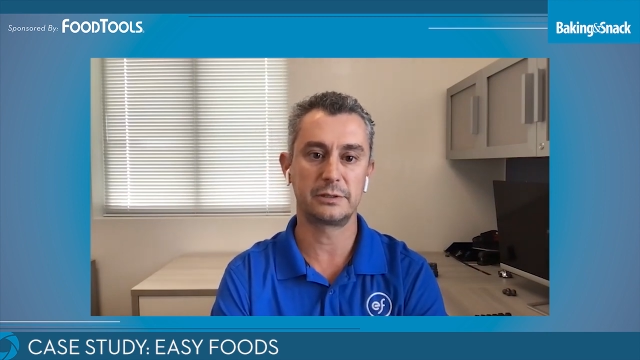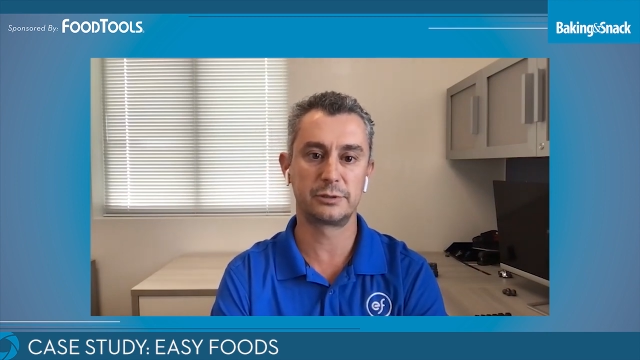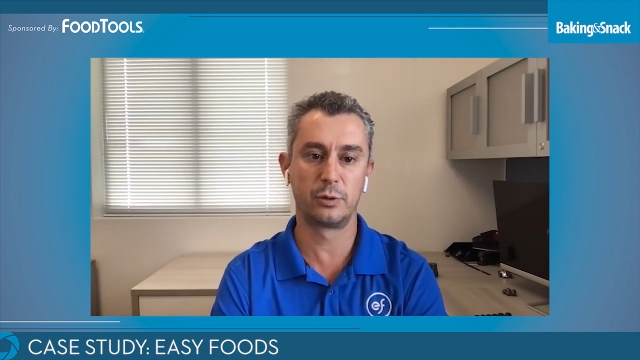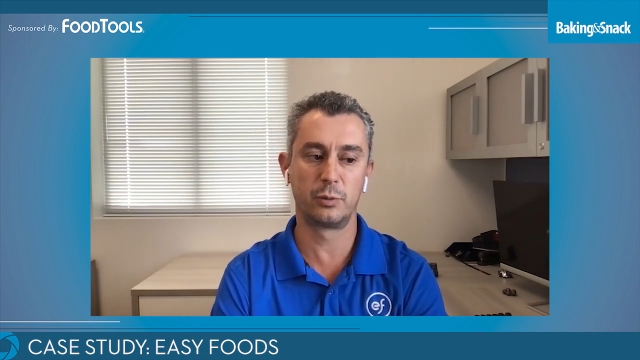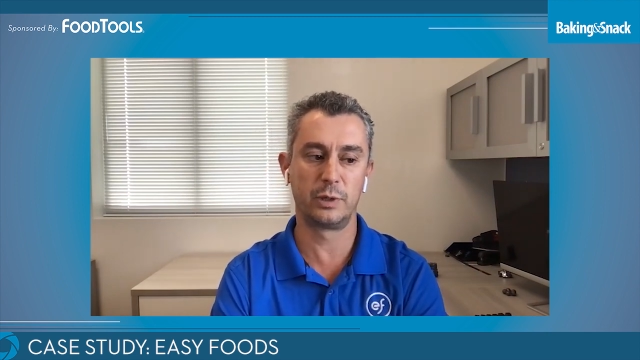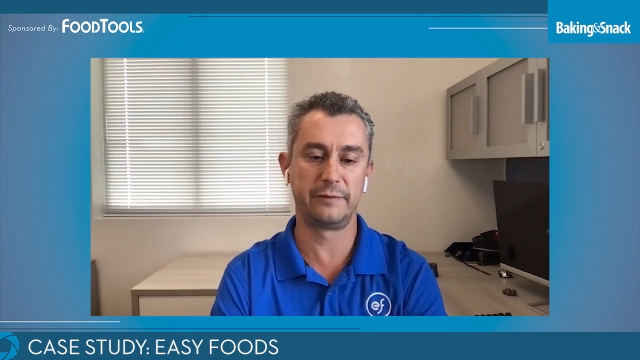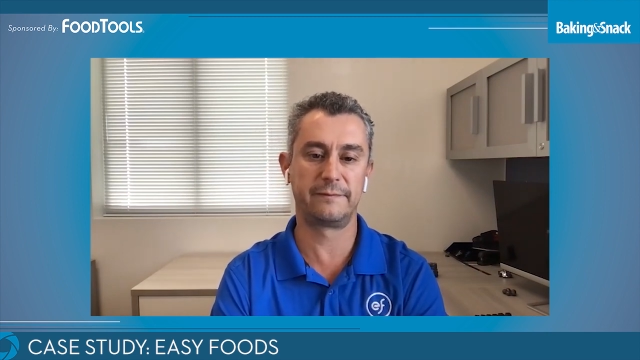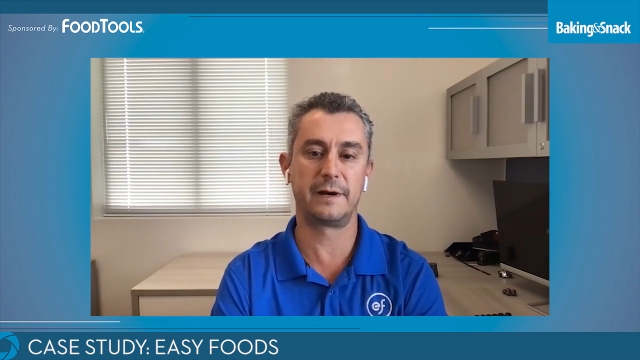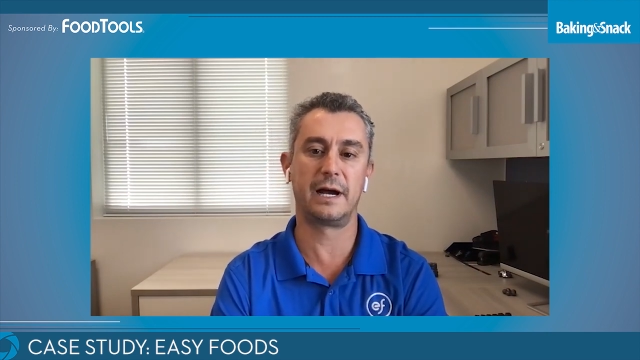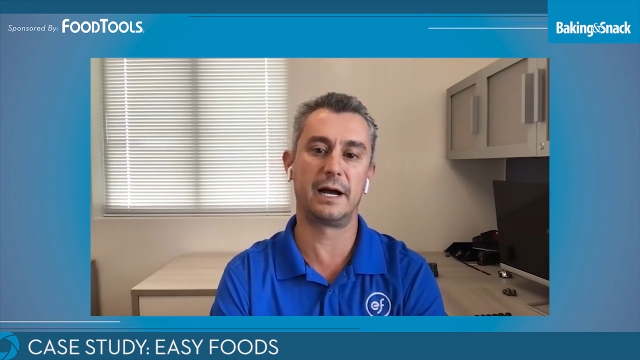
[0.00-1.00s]
So
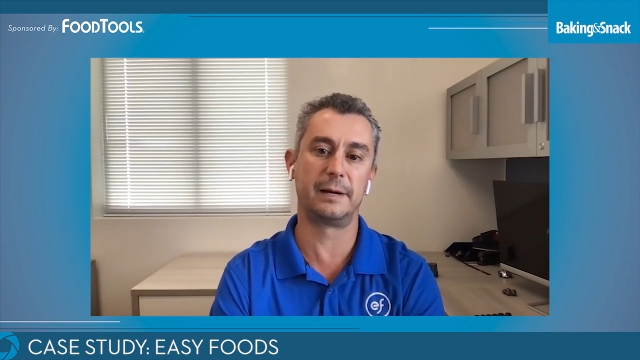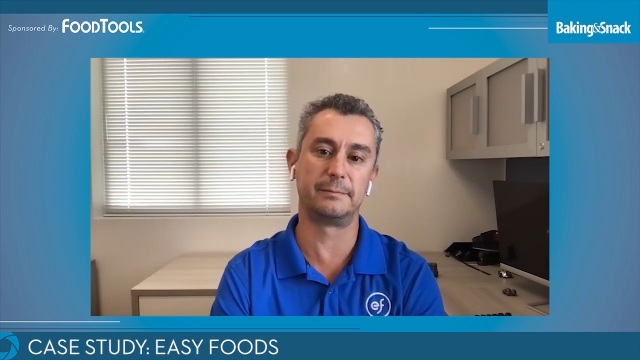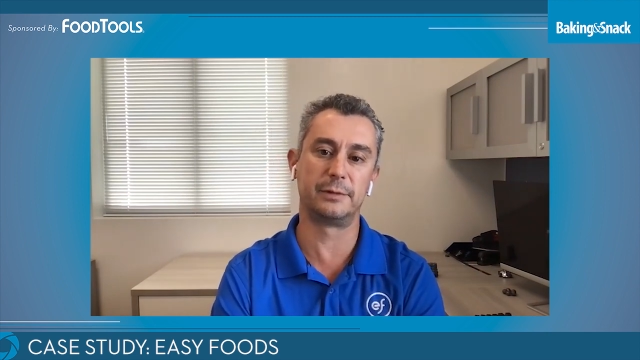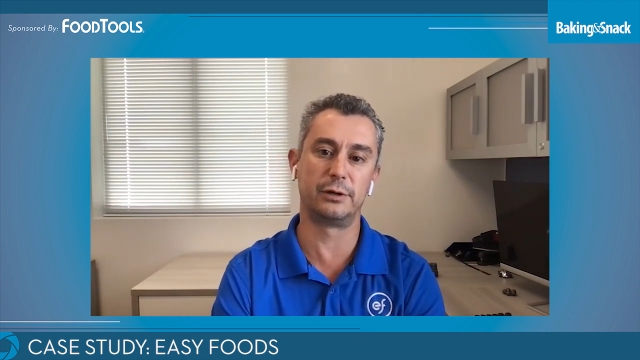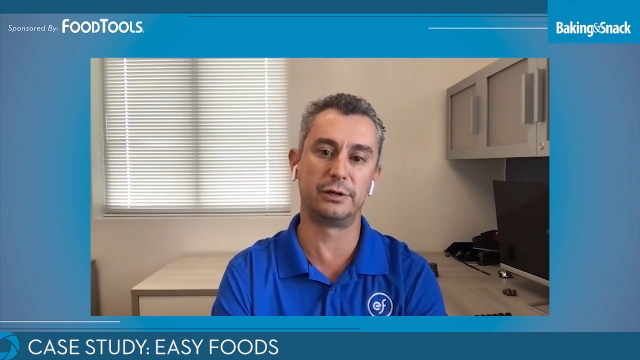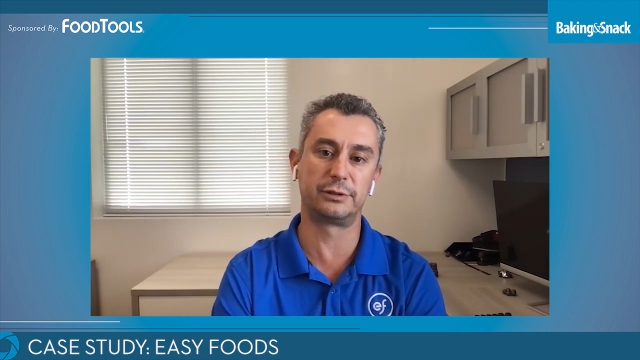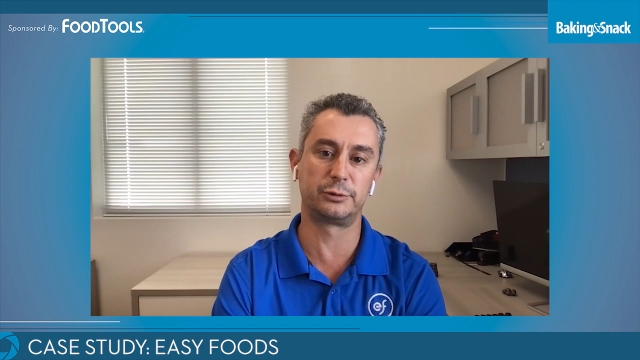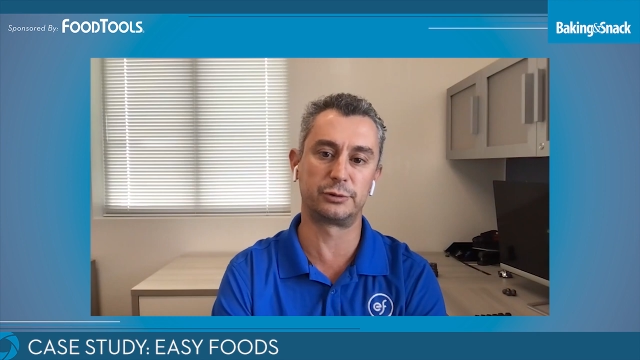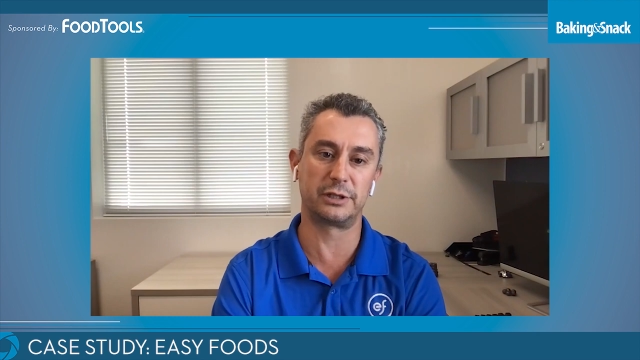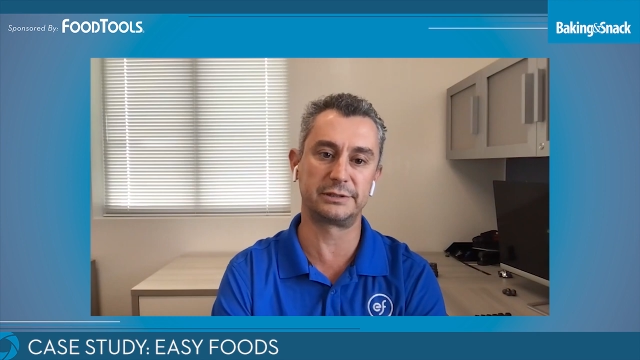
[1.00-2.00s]
we've learned to
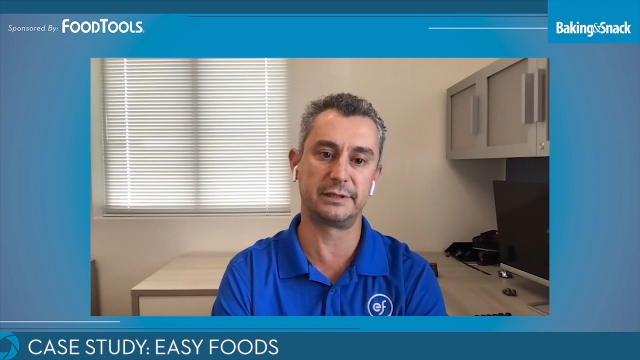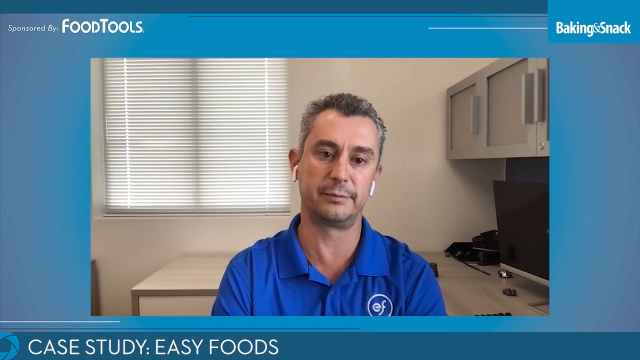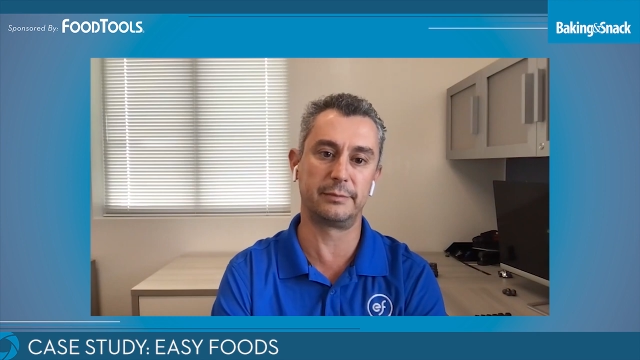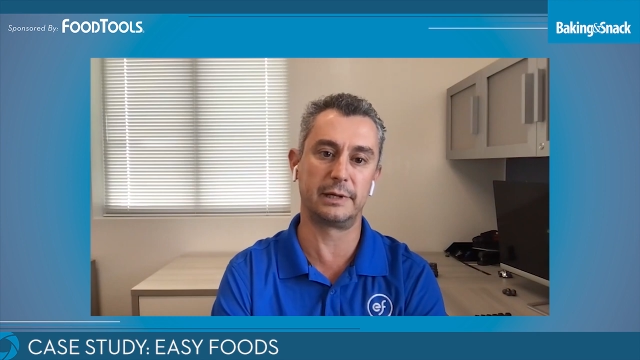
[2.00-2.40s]
trust them.